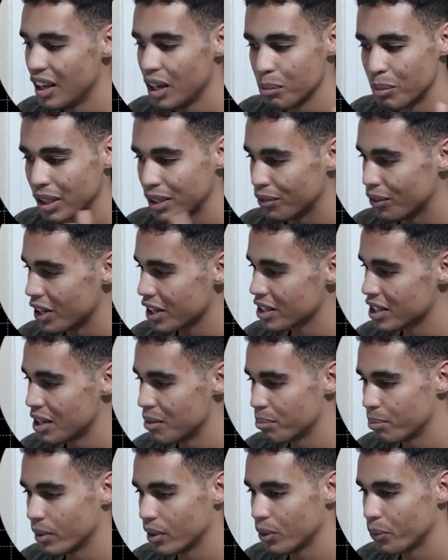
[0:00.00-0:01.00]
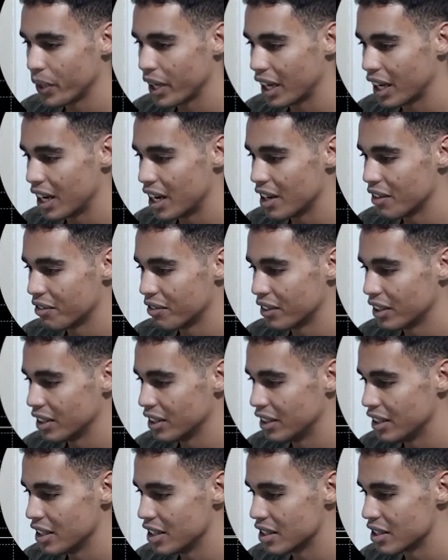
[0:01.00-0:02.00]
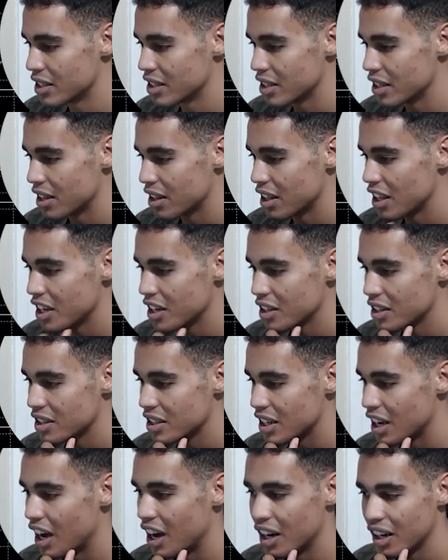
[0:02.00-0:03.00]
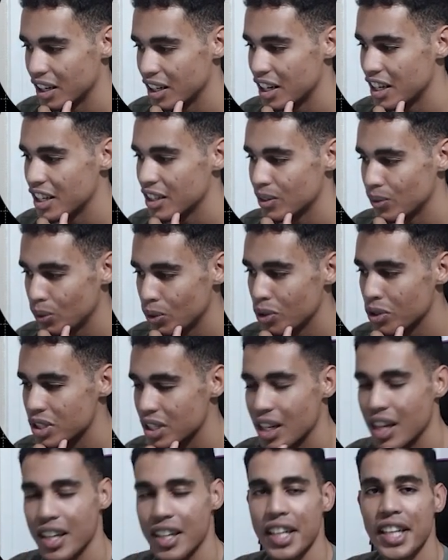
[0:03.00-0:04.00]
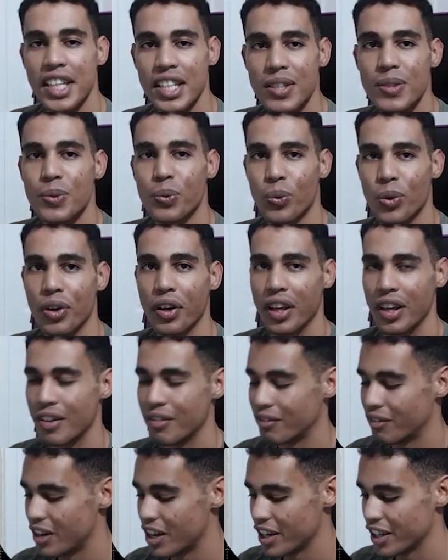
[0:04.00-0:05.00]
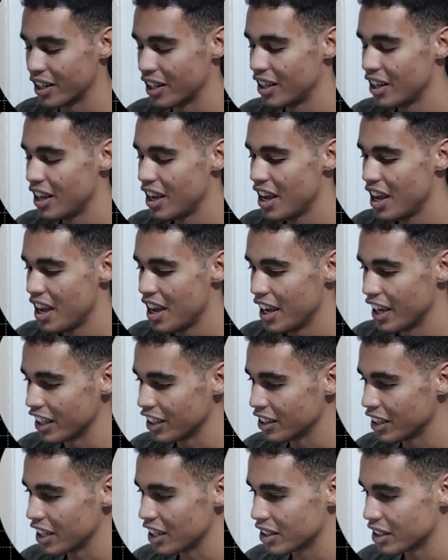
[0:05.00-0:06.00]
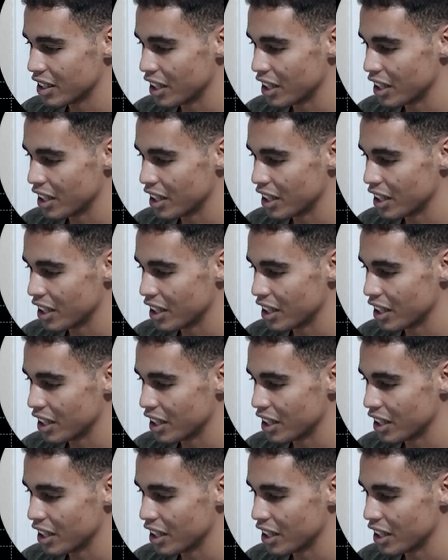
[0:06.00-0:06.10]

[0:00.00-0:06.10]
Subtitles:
But for example, we have these things and it looks like it's working fine. Indeed,